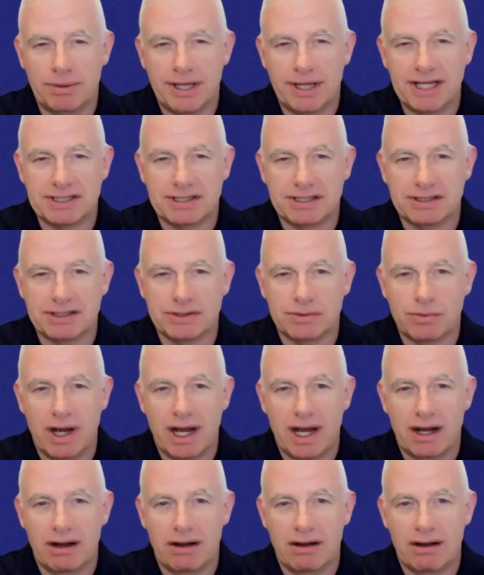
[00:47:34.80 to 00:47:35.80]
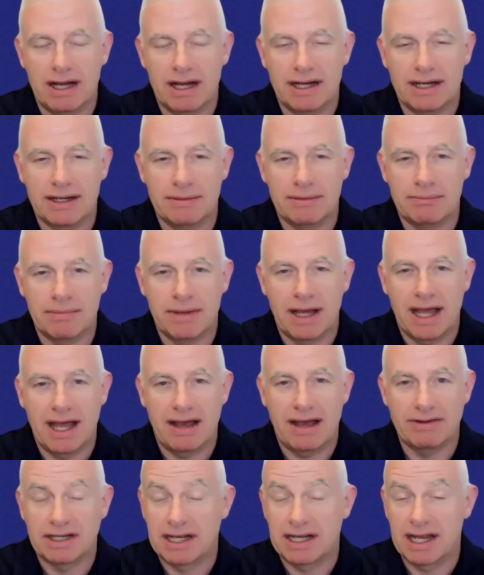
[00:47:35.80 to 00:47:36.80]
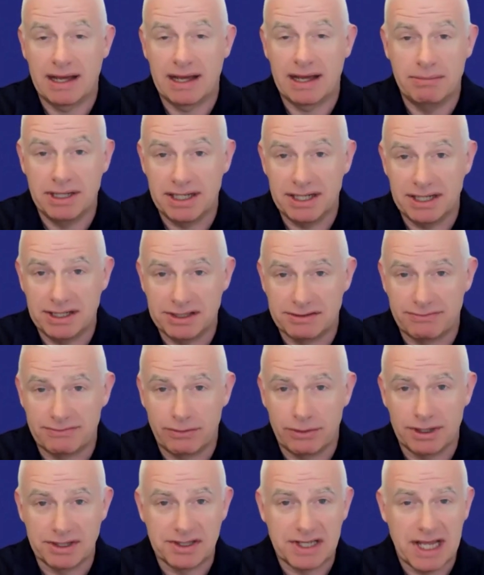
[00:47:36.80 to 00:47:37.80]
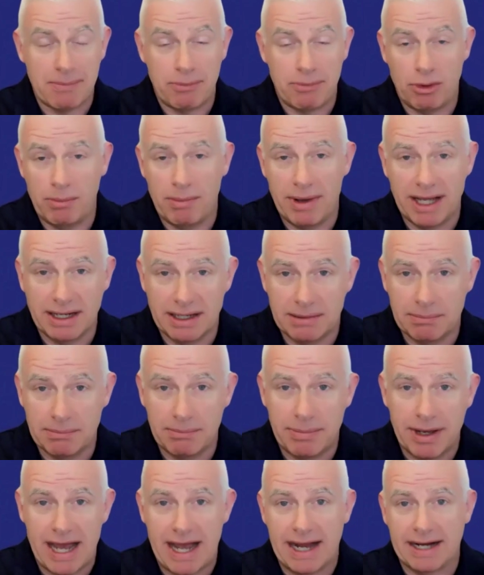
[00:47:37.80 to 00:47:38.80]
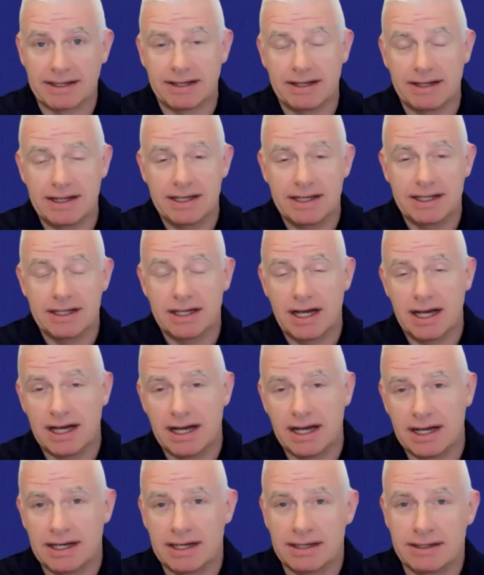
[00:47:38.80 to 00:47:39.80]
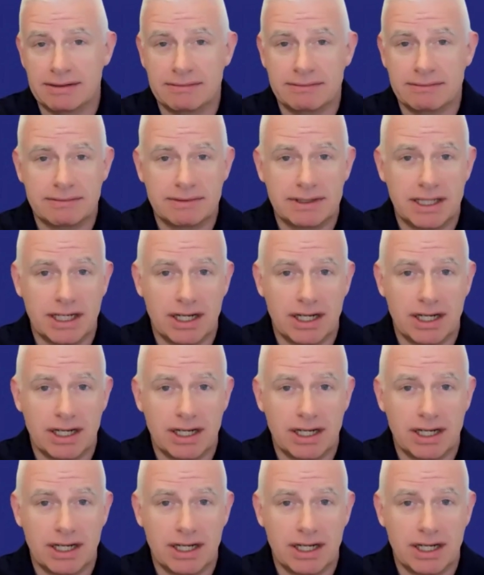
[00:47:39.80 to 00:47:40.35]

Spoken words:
places where having diabetes, for example, might impact, their